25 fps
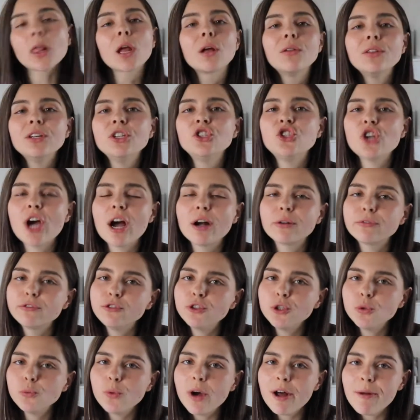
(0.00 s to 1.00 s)
The
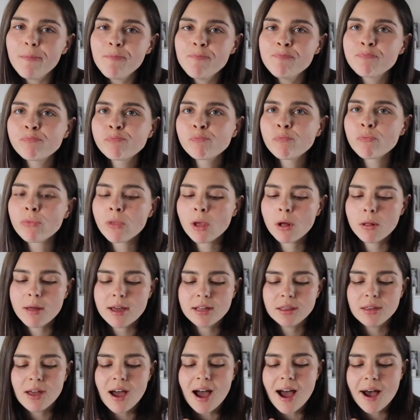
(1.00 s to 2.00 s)
jackfruit one,
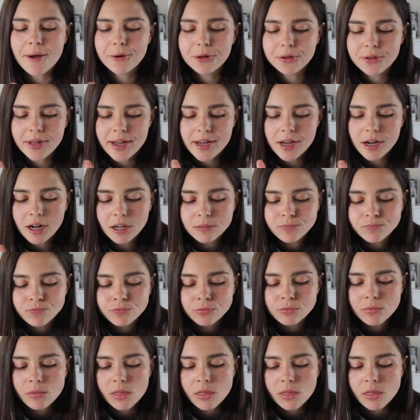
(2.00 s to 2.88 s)
like the outer layer